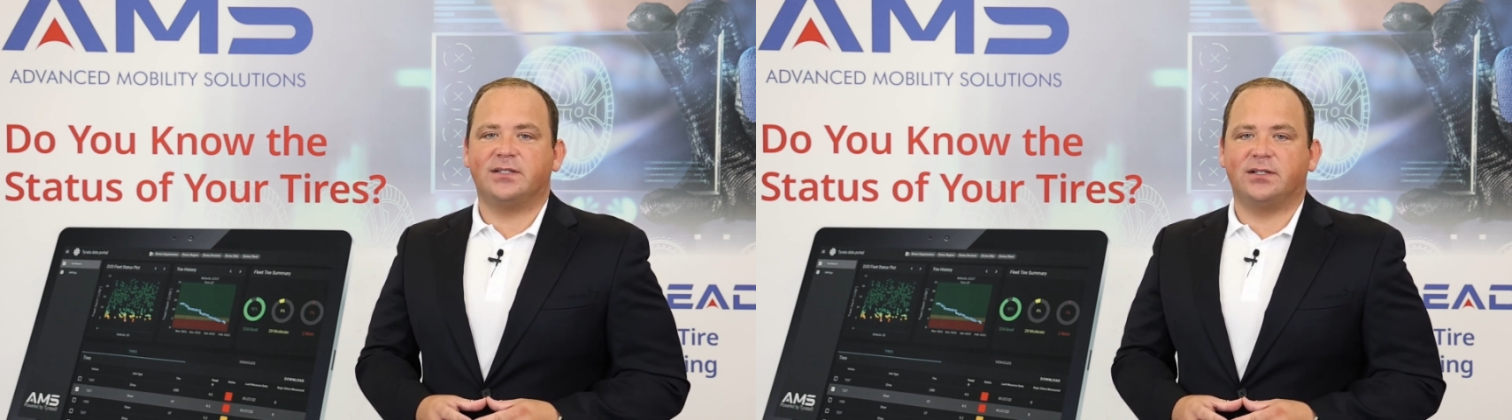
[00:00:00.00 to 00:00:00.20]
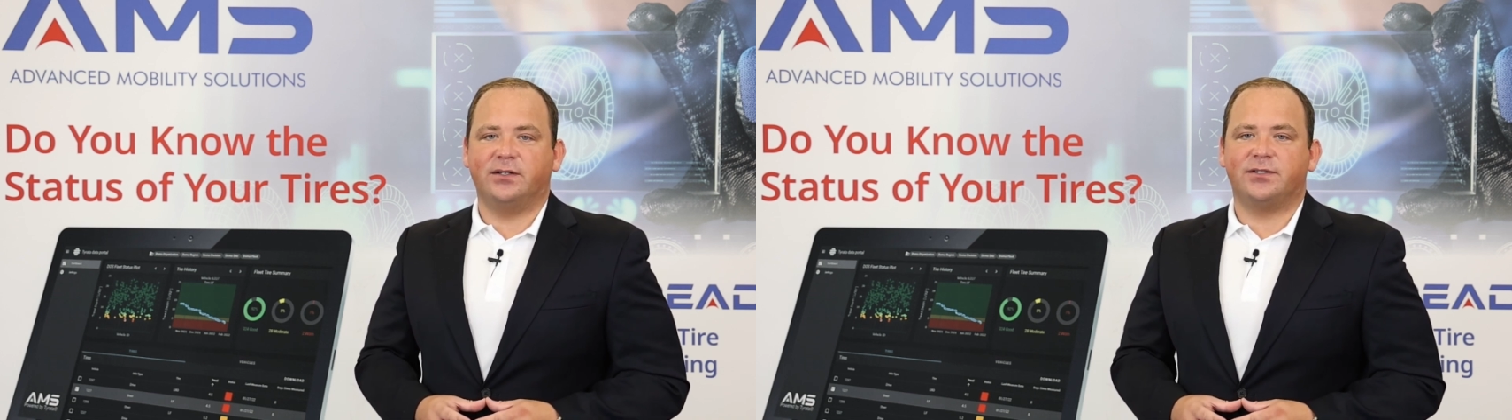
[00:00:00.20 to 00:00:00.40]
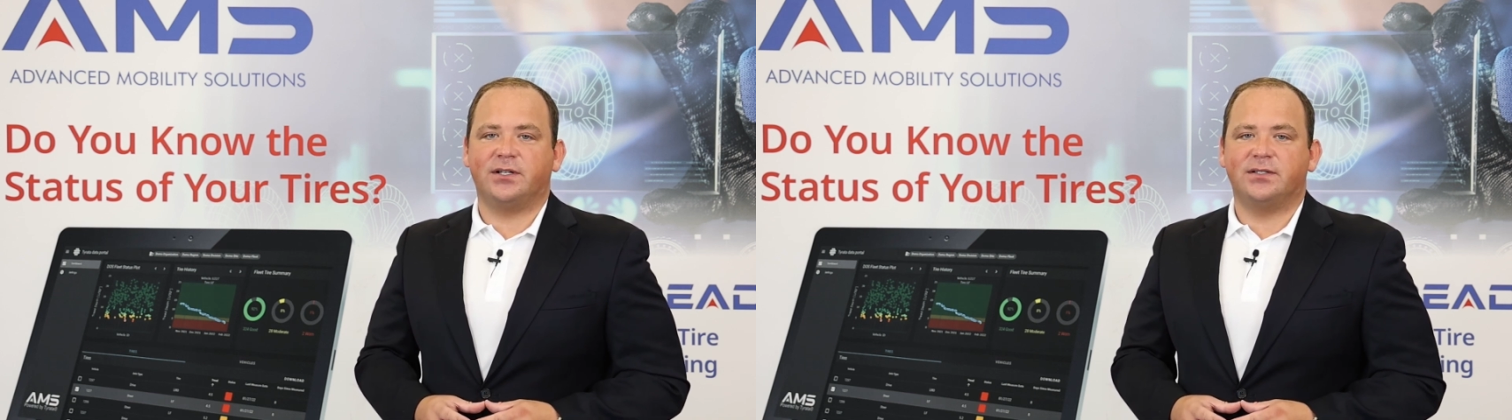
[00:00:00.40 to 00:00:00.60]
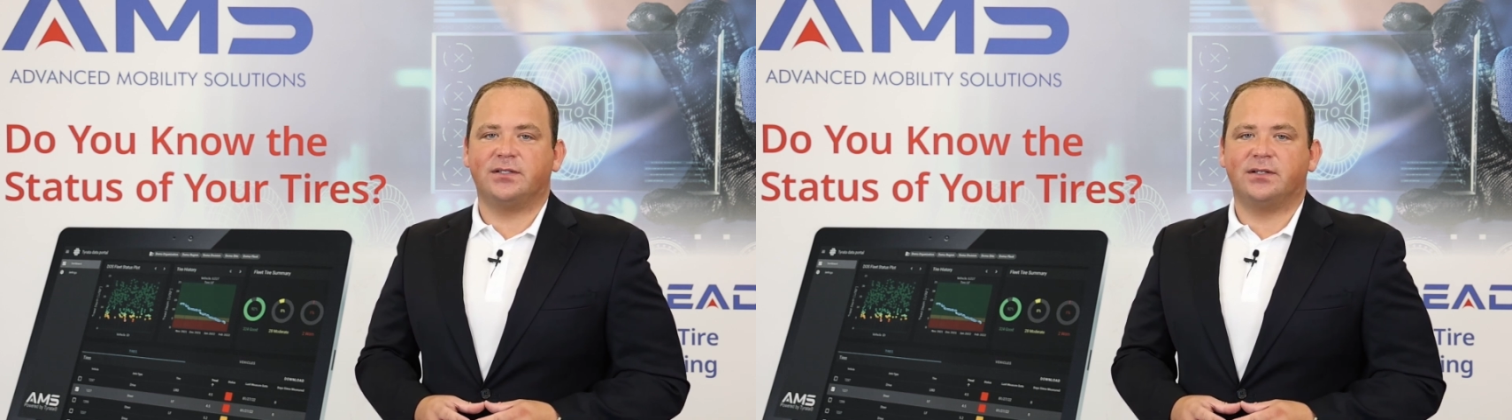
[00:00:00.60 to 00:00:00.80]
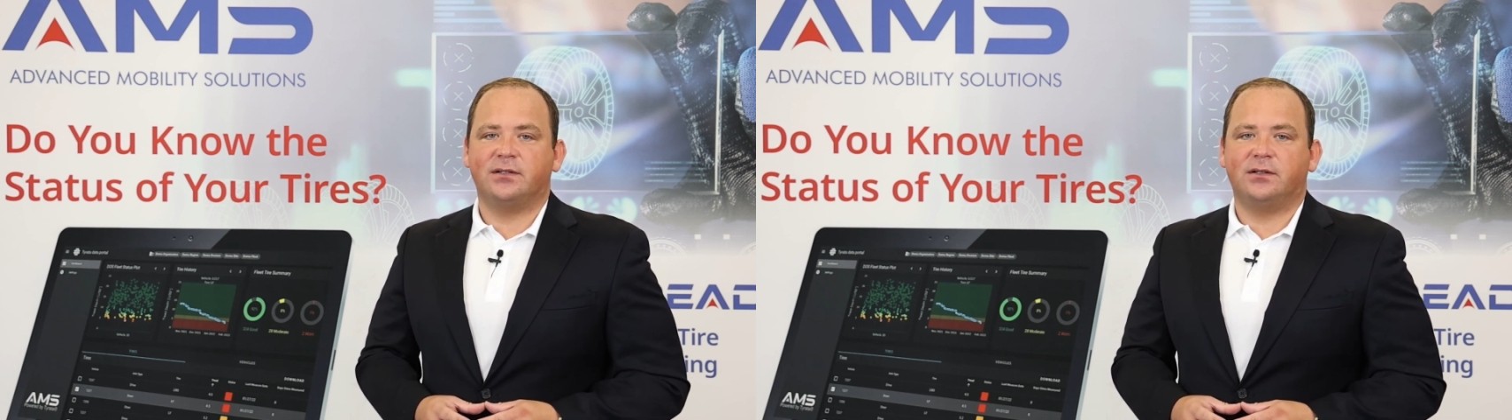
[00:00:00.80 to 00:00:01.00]

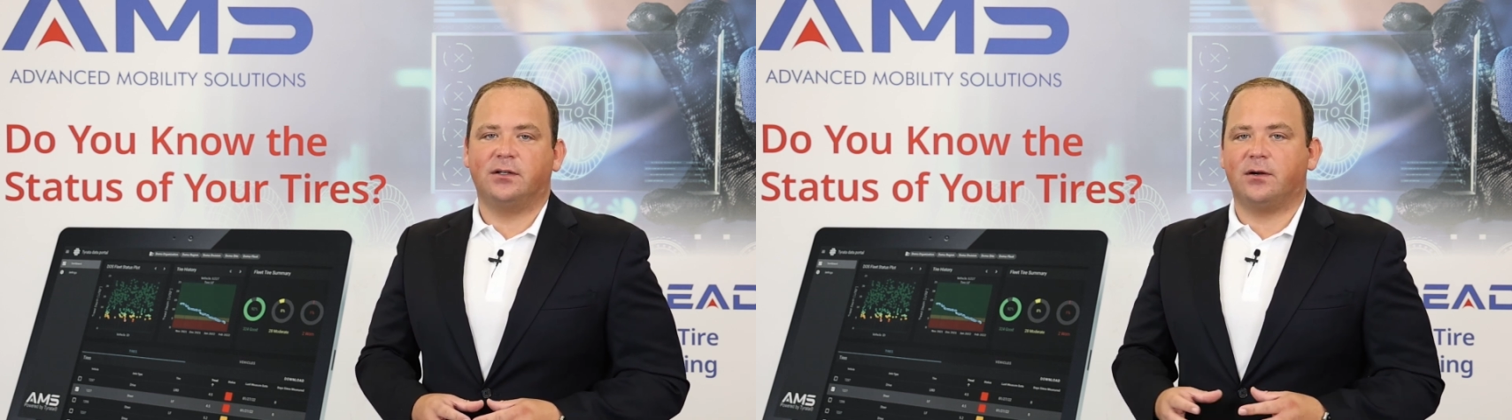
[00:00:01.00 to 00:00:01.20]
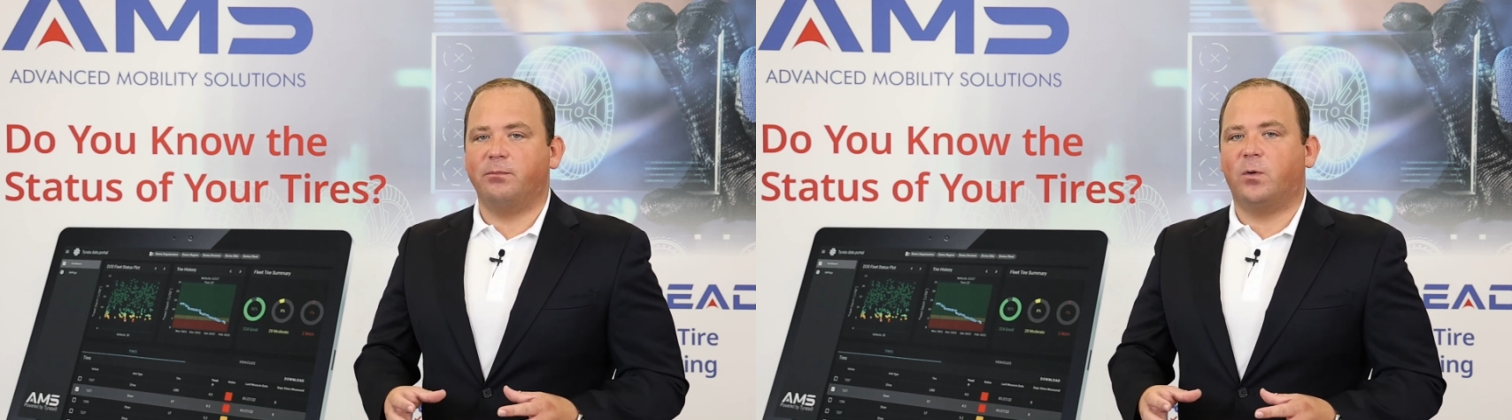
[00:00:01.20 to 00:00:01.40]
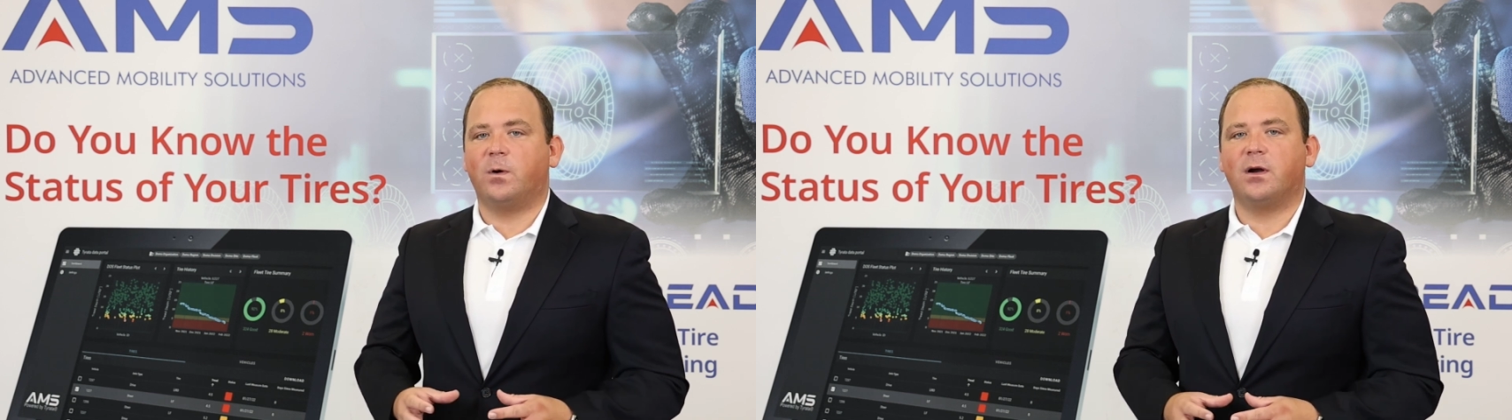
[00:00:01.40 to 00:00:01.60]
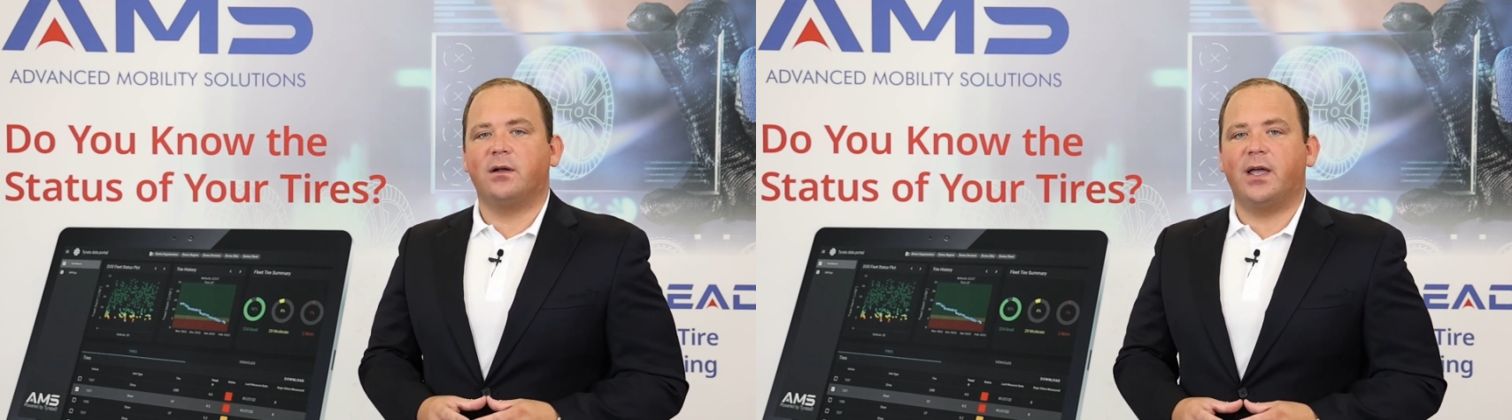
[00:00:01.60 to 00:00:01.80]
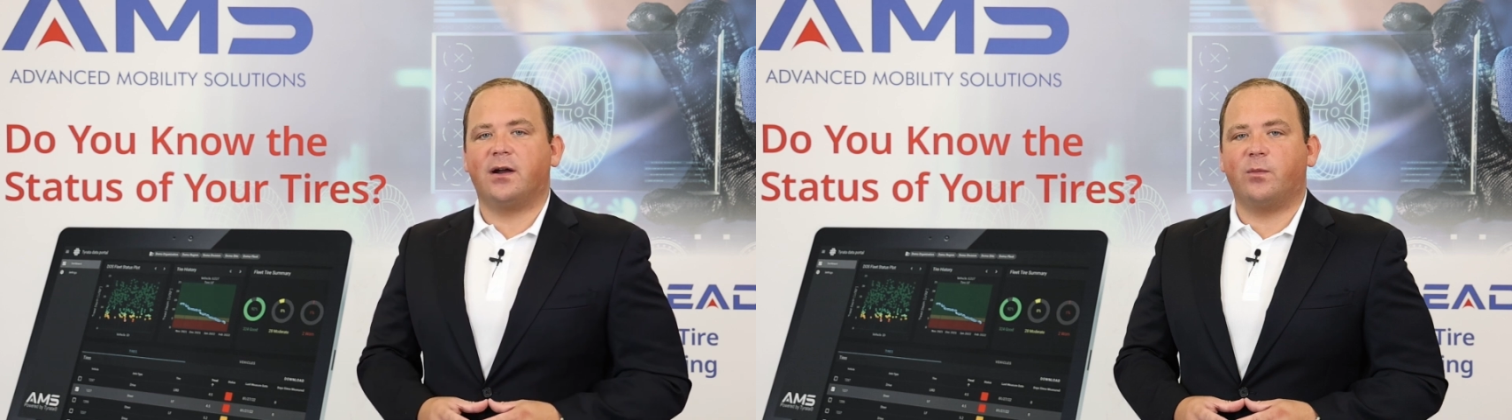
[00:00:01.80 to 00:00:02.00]
solutions. Learn more
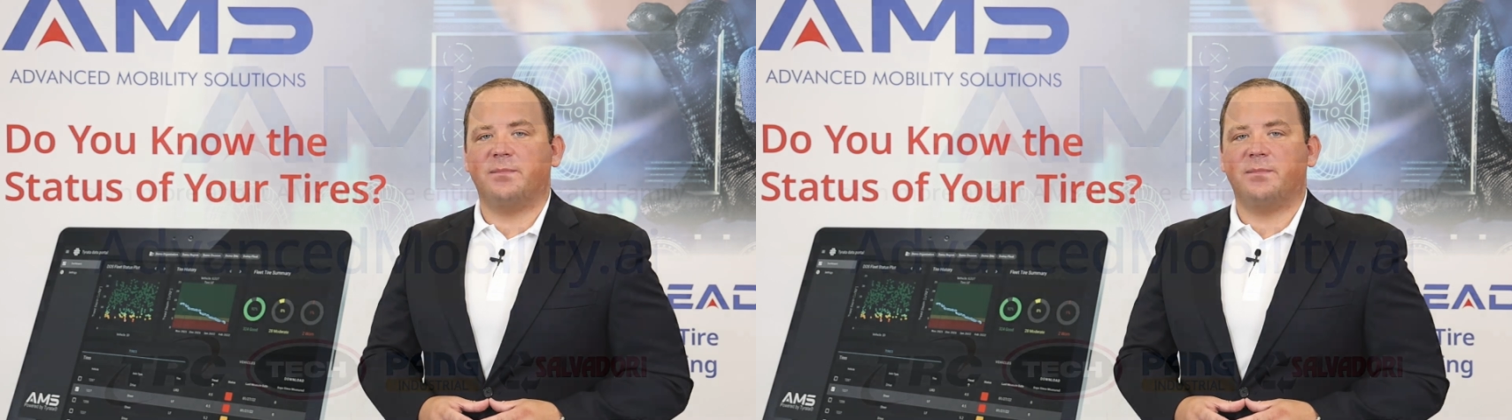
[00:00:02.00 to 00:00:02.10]
at our